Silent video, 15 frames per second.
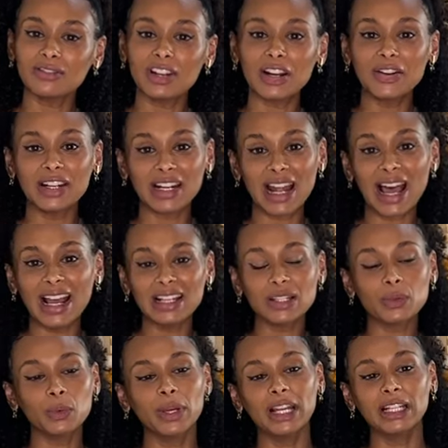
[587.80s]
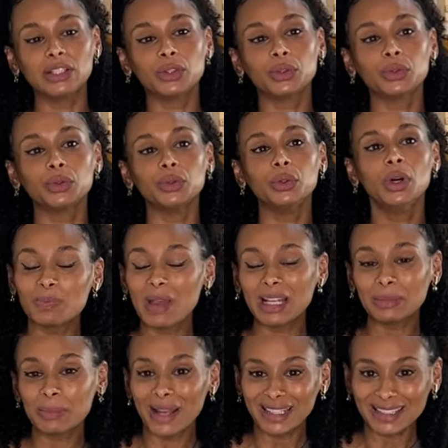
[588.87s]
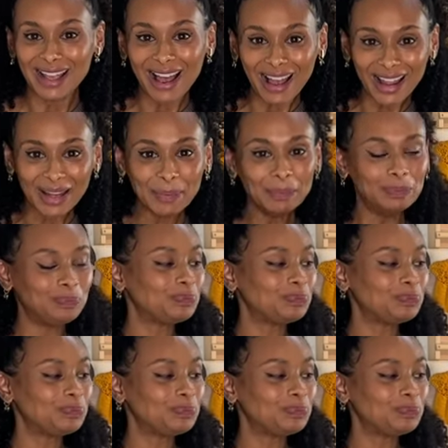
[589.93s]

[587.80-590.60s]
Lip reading: very nice way to spend my time.